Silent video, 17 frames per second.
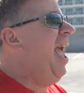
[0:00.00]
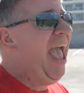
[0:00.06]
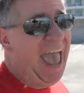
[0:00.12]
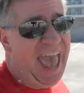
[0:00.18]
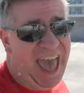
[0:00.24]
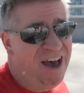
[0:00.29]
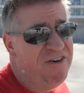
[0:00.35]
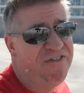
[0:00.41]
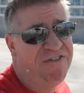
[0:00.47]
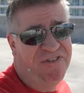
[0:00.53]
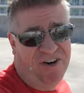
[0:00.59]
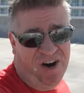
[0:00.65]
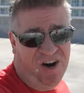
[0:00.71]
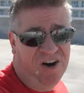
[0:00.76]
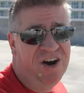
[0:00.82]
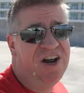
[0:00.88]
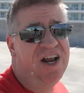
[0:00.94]

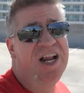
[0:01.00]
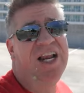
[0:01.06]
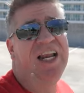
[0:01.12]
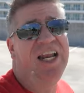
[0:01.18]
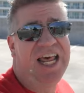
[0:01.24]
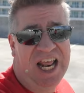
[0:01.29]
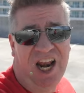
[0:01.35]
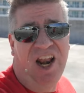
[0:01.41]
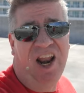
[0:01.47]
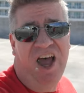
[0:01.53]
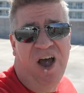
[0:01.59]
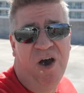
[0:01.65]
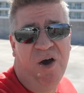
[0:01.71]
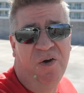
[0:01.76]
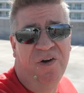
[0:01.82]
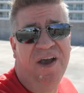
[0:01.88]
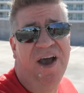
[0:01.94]
ever, let
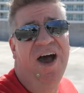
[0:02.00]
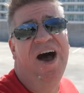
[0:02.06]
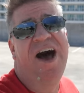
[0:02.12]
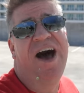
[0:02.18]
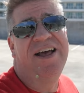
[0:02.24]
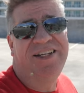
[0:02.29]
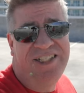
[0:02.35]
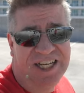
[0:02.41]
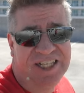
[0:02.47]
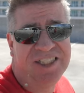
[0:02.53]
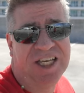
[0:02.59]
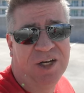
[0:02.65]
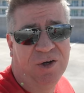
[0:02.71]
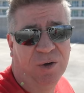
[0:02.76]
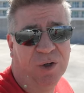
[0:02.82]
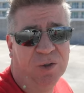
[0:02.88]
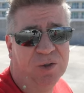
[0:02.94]
alone a
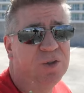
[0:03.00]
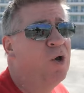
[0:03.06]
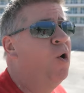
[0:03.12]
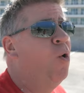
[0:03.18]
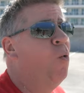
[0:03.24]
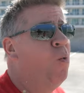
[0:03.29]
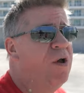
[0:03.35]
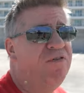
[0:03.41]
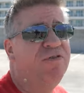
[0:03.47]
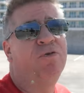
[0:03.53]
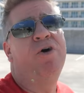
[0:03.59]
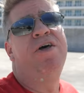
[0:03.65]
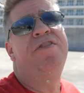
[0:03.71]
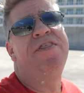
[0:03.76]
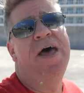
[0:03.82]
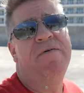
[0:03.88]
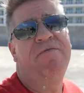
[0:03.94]
Disney cruise. We've
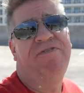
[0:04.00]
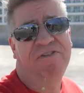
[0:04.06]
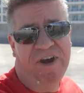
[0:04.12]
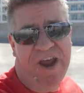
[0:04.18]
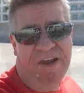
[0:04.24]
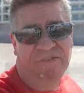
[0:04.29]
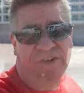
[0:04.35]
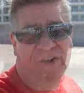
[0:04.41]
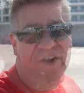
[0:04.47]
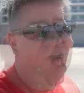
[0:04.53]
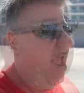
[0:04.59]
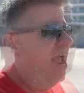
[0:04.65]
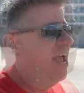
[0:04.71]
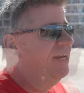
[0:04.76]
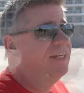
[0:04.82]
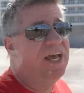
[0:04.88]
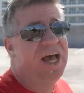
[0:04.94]
ruined them forever.
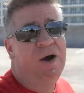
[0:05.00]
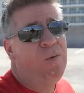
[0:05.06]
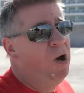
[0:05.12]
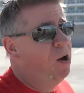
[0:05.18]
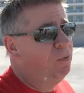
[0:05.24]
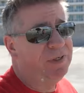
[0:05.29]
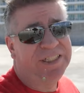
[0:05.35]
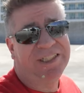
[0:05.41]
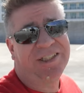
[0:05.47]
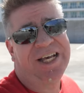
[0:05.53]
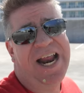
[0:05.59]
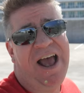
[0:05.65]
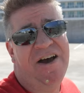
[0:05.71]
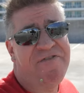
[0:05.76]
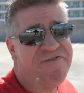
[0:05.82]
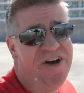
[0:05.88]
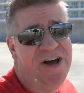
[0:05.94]
And uh, well, we're just gonna
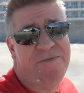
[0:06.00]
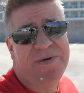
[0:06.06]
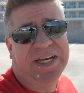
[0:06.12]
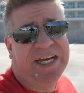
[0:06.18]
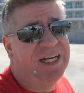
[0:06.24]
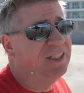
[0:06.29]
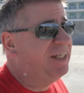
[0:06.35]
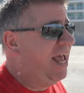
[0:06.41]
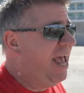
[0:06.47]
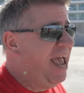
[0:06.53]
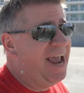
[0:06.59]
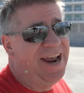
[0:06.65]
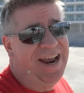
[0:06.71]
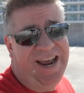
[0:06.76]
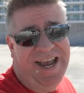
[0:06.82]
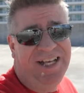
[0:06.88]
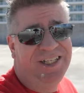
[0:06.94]
have fun because
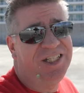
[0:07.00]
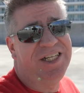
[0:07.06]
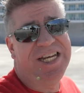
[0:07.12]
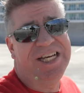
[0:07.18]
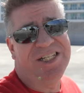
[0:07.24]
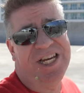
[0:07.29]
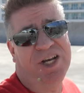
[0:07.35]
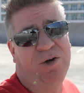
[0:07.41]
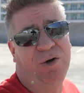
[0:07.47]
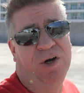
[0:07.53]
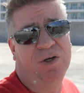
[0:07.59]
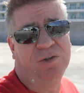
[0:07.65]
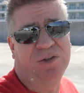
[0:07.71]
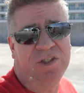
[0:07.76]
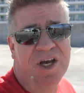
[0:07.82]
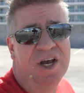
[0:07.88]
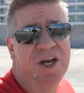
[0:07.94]
hey, it's a Disney cruise.
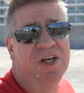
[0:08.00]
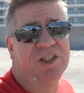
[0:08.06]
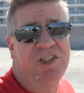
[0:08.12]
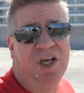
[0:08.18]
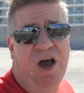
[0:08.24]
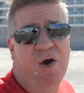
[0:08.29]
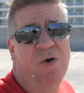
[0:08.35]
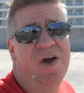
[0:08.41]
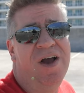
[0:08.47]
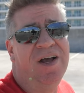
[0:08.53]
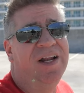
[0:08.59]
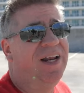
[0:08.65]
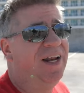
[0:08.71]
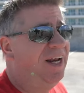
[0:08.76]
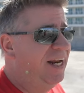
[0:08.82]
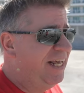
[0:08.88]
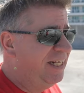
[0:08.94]
So
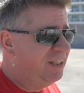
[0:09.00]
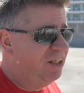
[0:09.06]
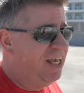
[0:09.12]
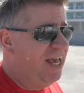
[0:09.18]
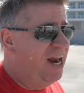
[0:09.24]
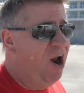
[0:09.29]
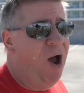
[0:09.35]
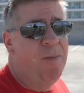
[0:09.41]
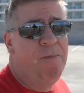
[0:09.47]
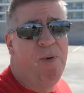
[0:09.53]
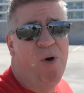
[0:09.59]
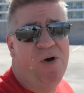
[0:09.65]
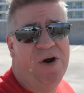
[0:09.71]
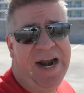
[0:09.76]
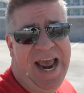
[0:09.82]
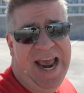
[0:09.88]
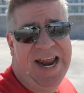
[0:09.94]
let's get on
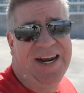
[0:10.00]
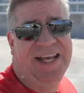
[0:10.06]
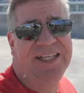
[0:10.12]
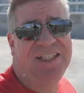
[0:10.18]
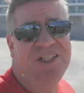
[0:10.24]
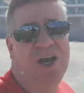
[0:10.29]
board and let's